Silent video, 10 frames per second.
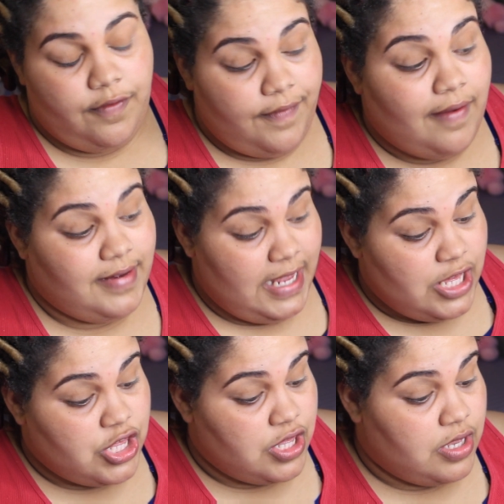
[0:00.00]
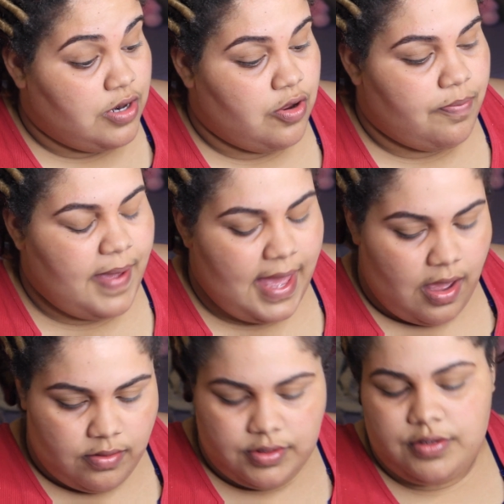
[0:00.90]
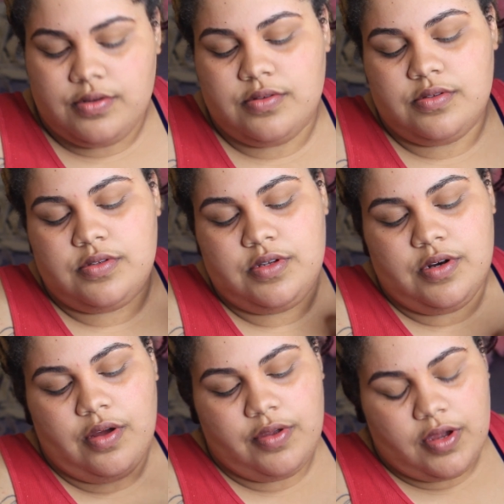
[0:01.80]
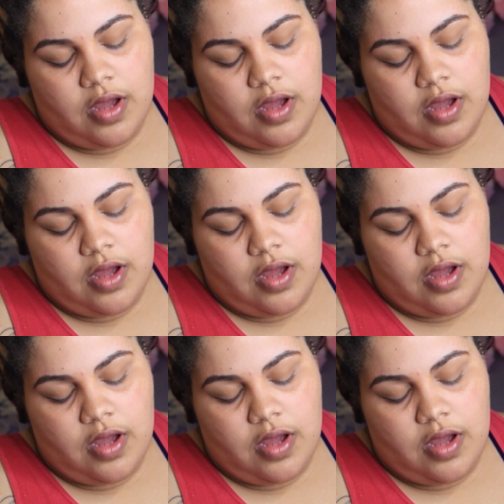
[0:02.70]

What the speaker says: foundation, your powders, you know, your